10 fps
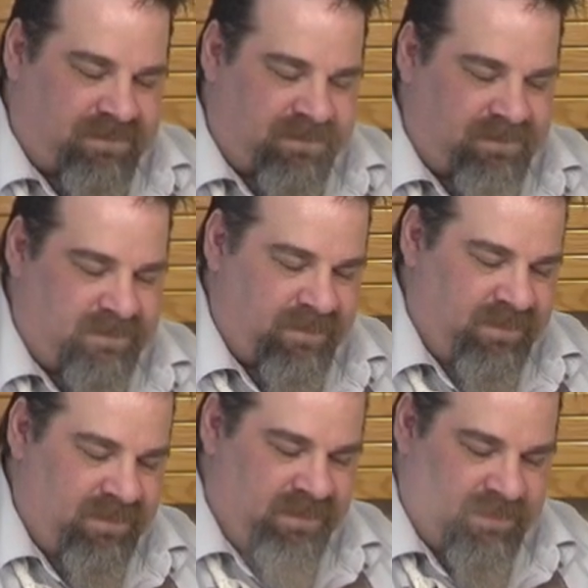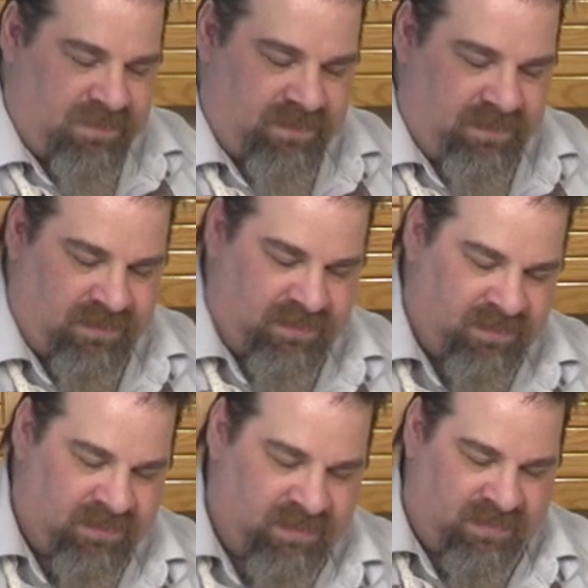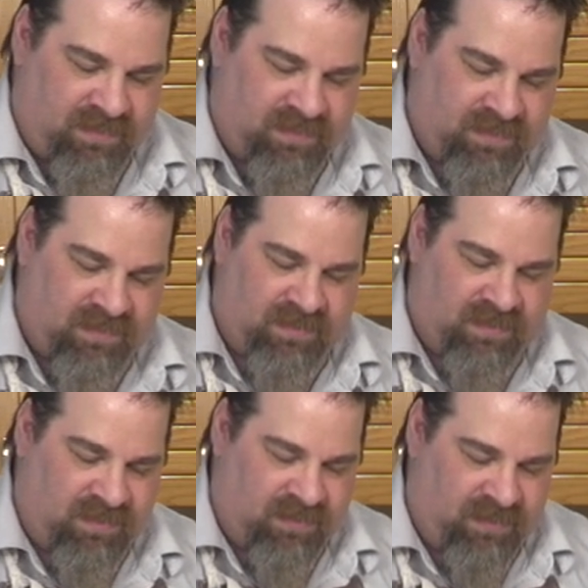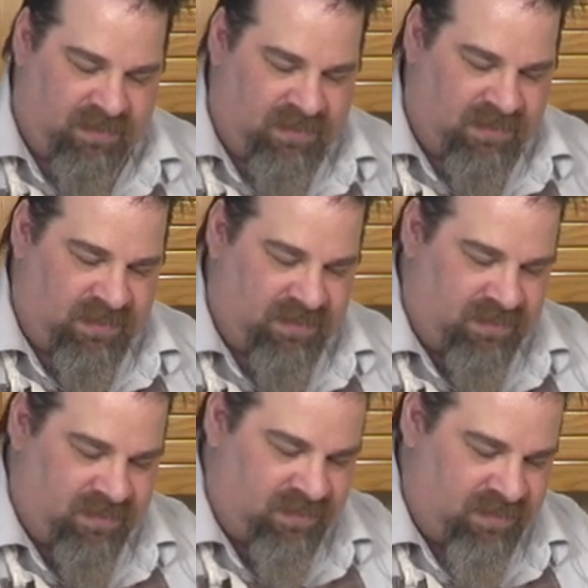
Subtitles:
This person isn't speaking.